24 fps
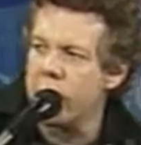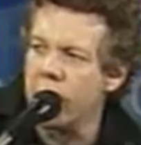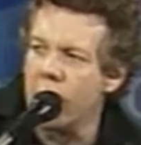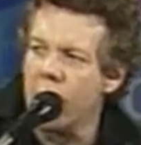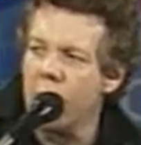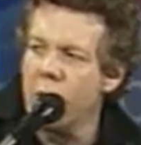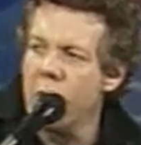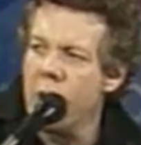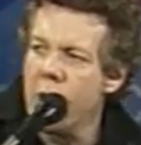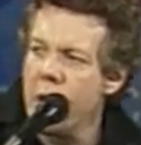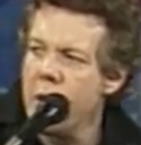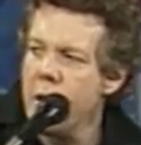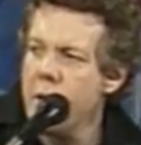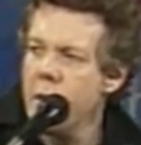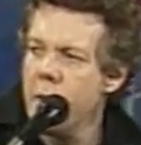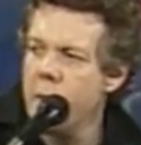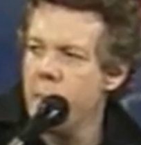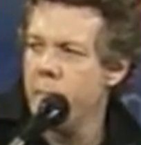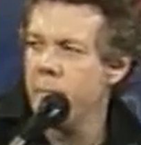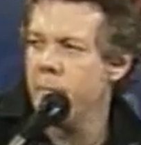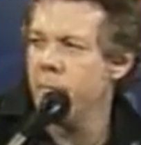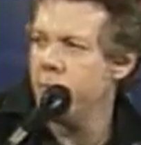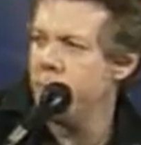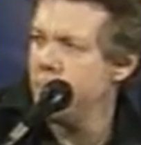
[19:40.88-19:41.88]
loaded.
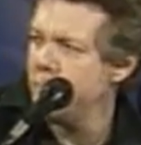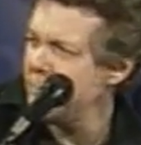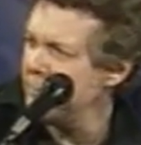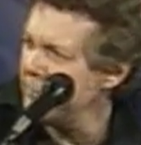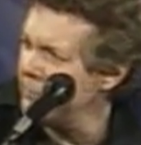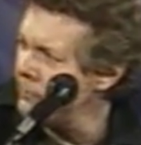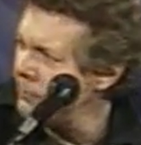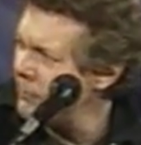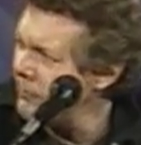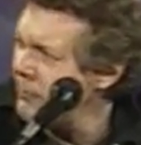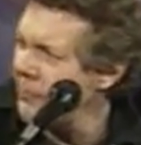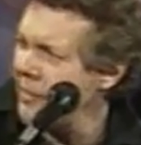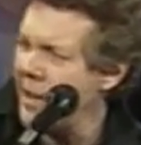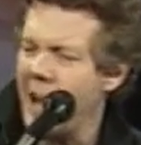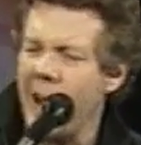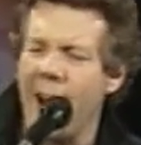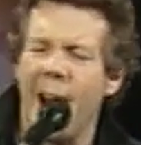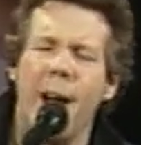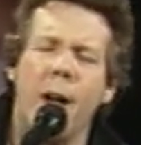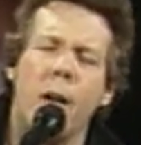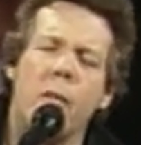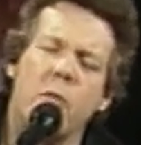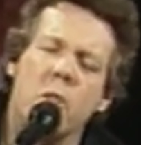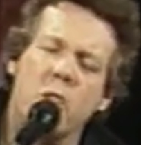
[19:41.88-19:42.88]

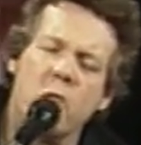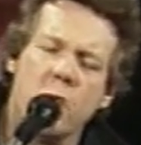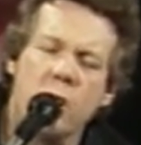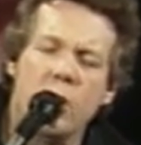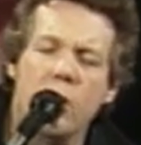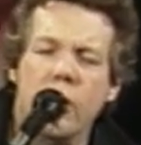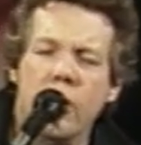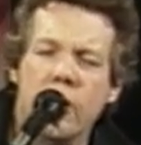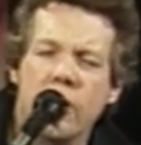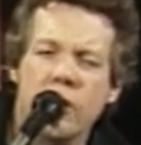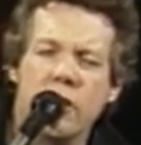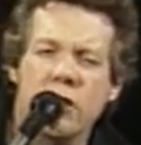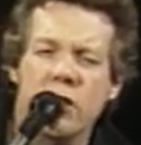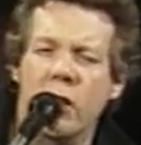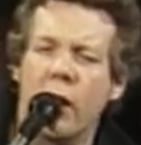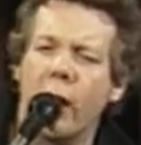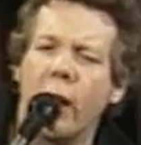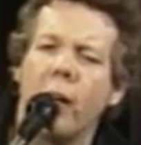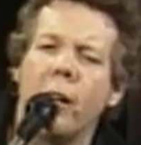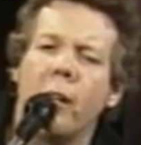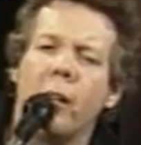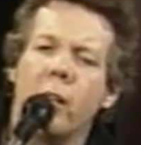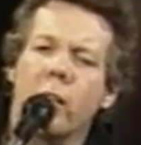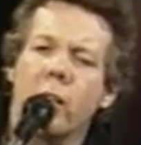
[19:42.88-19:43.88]
I was sort of
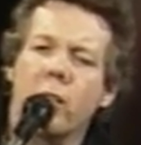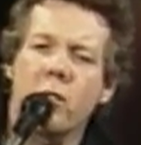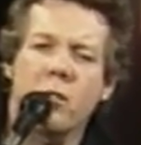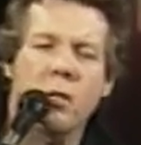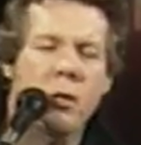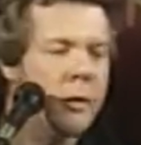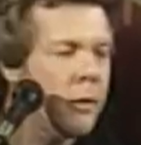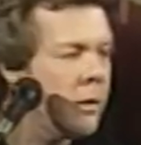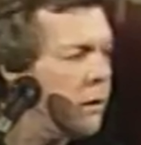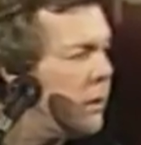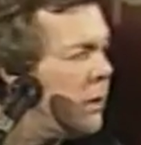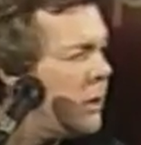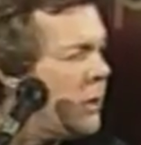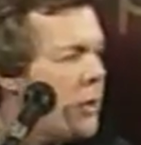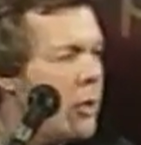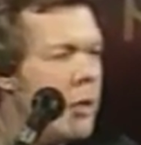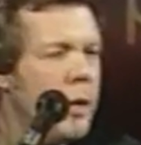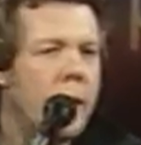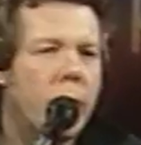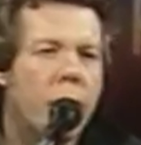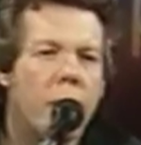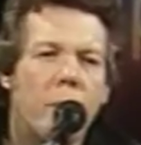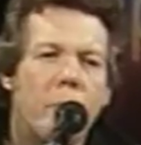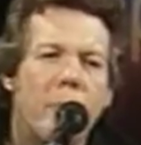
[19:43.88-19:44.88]
shocked.
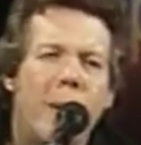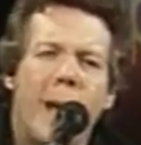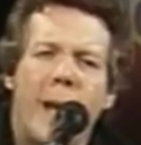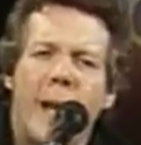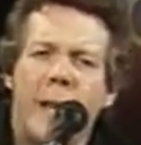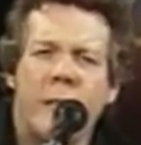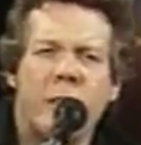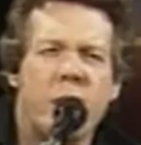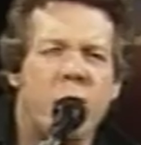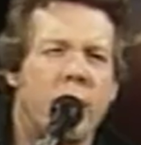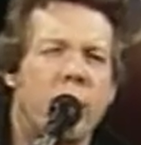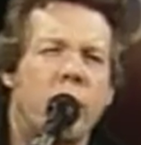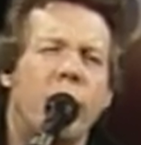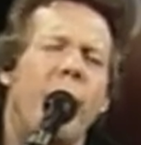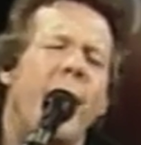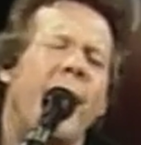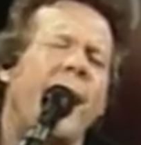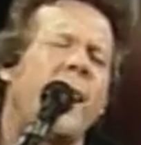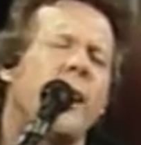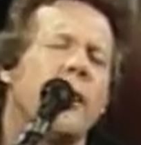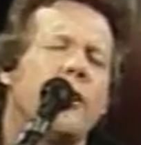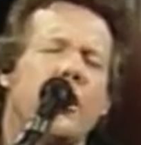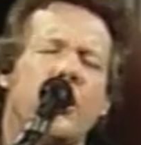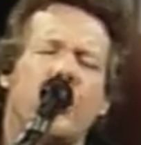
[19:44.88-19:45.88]
The man said,
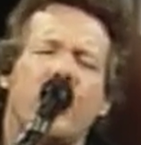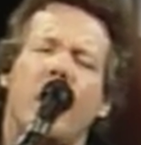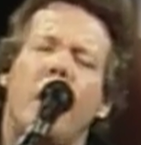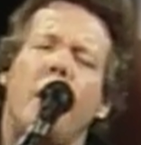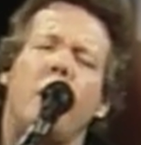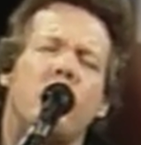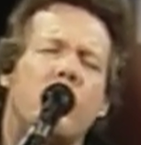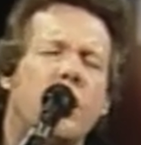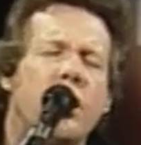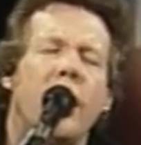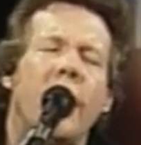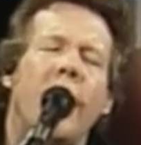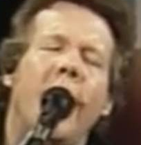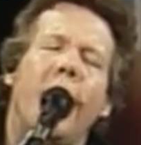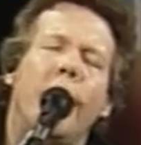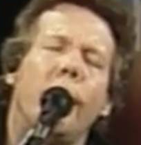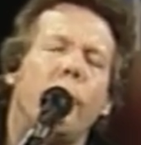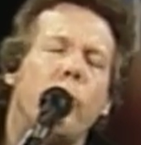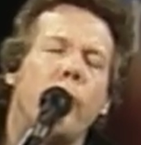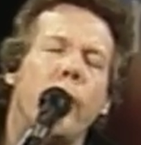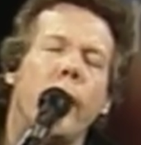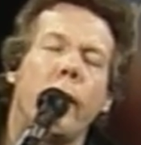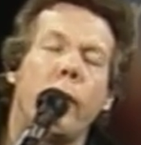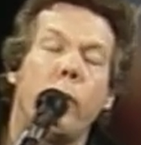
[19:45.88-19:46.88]
Rick, it's
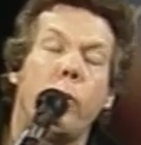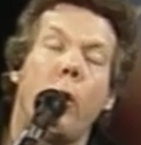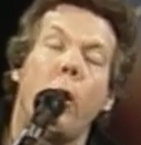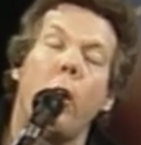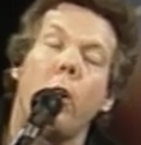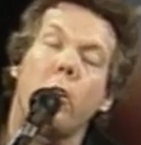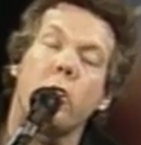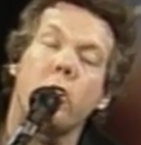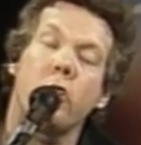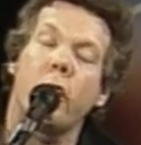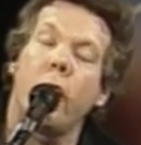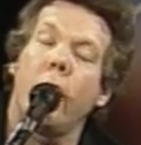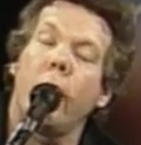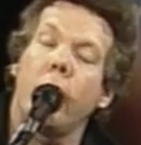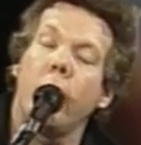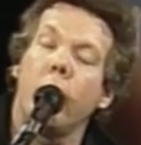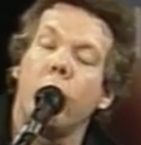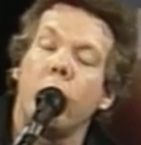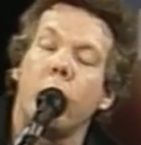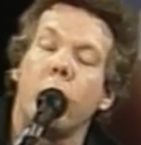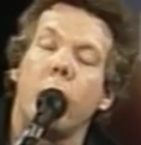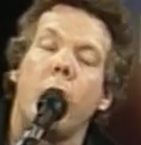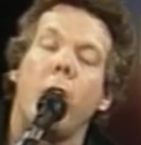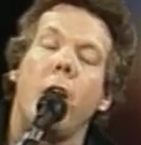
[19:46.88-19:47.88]
showtime. Rick walked out
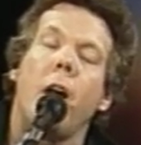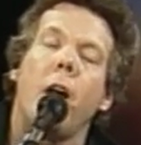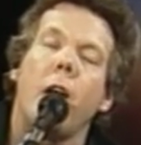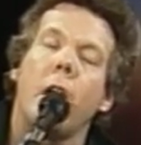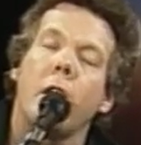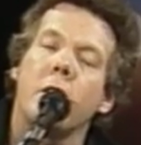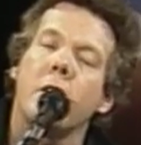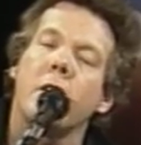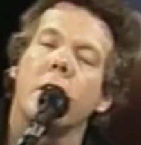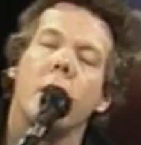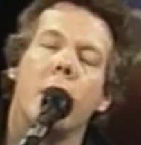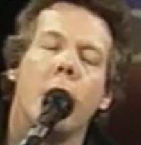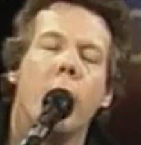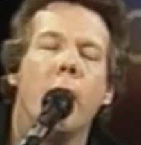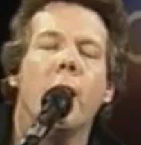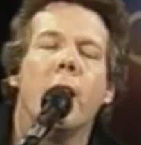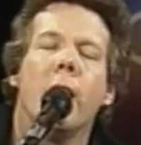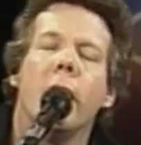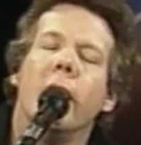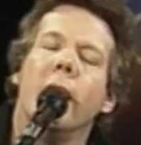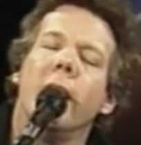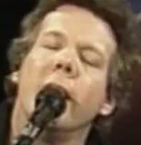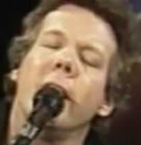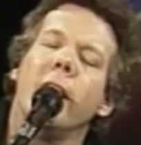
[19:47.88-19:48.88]
and rocked,
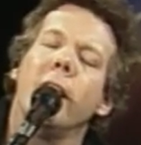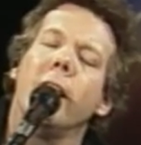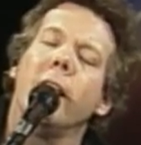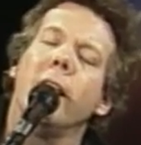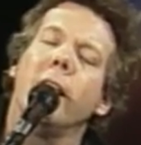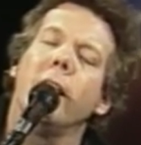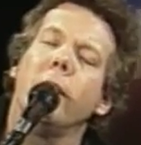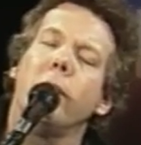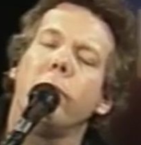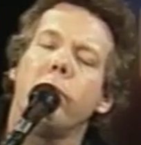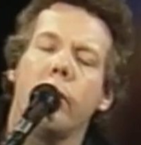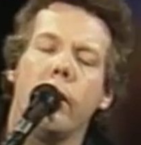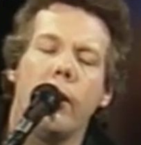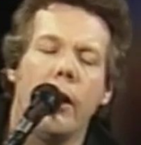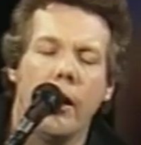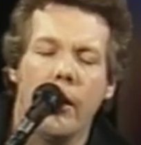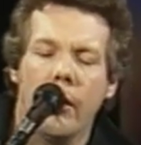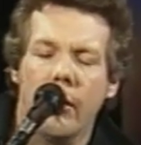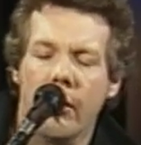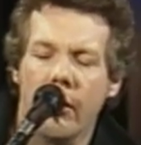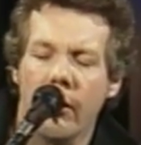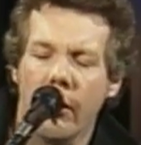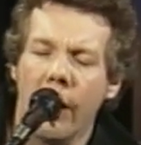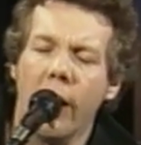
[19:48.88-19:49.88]
and he
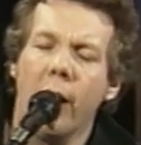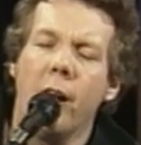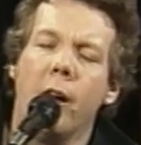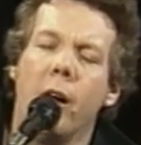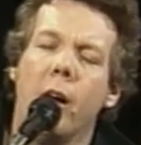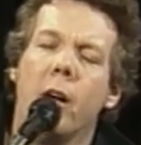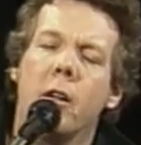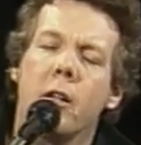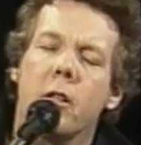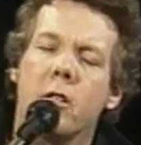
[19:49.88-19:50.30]
rocked